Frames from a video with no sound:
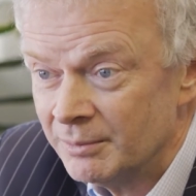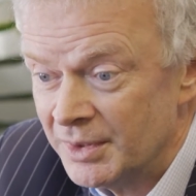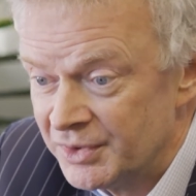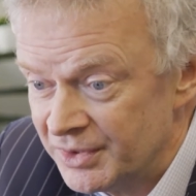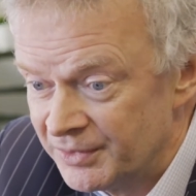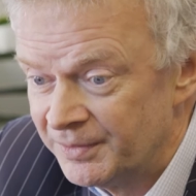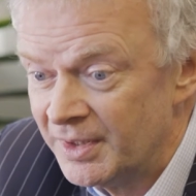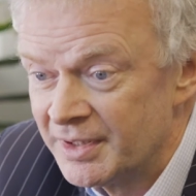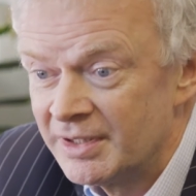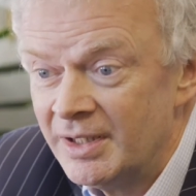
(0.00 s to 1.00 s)
which is
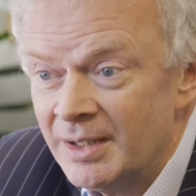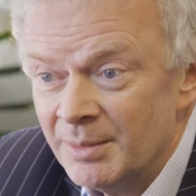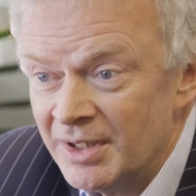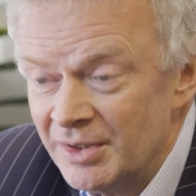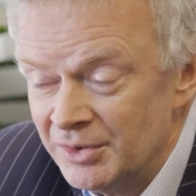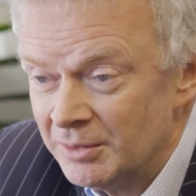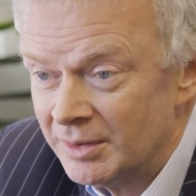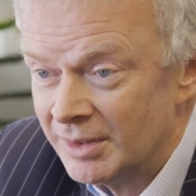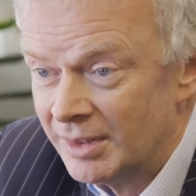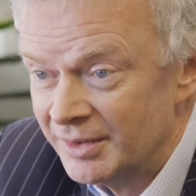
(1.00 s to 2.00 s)
firstly making
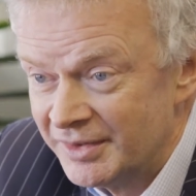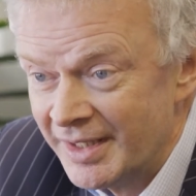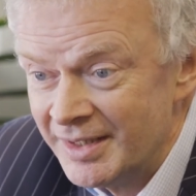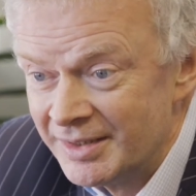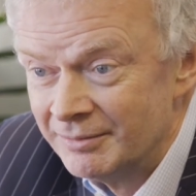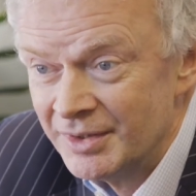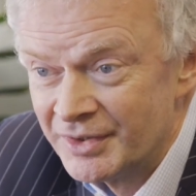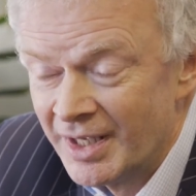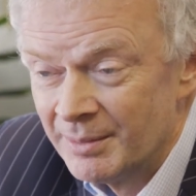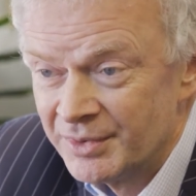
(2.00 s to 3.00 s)
sure our data is
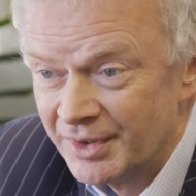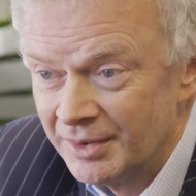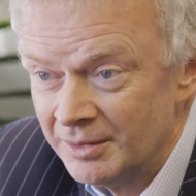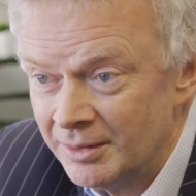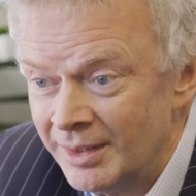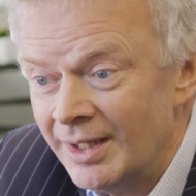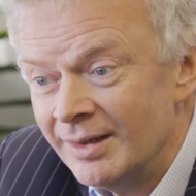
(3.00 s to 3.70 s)
kept secure,